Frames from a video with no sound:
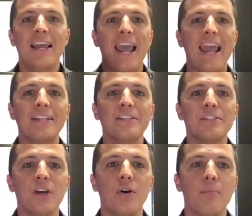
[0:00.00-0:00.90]
And
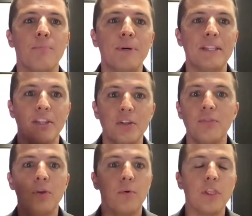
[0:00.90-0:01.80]
so, but
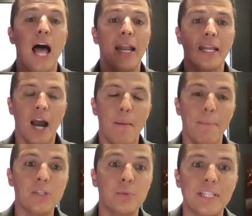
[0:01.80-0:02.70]
you, a lot of
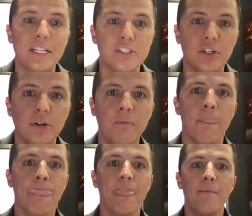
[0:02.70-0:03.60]
companies, what they do,
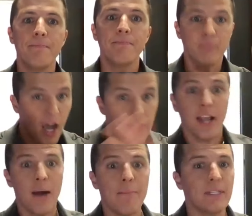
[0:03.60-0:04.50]
other
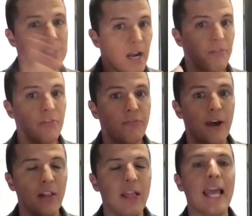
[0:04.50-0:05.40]
companies, not
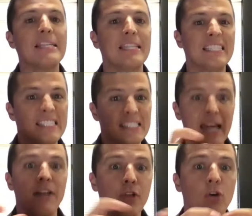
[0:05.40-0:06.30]
FFL, is
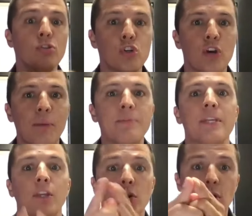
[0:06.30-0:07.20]
instead of those trips
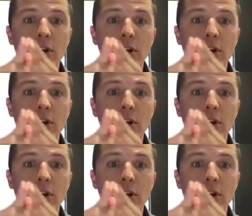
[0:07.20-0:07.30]
that you